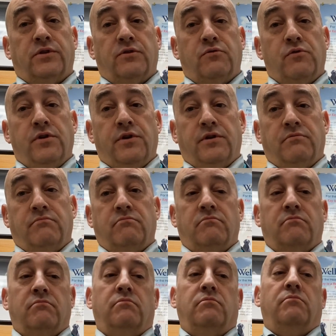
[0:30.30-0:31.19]
Oregon.
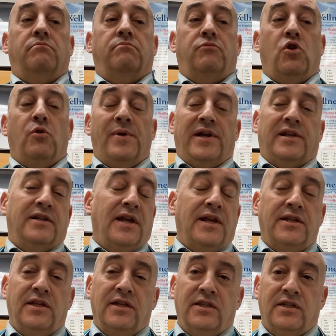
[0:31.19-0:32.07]
Go back to
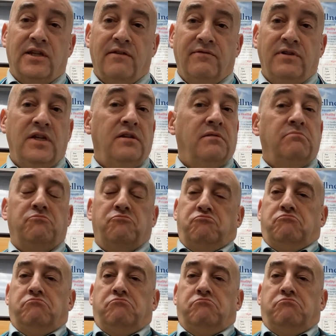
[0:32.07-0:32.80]
1970.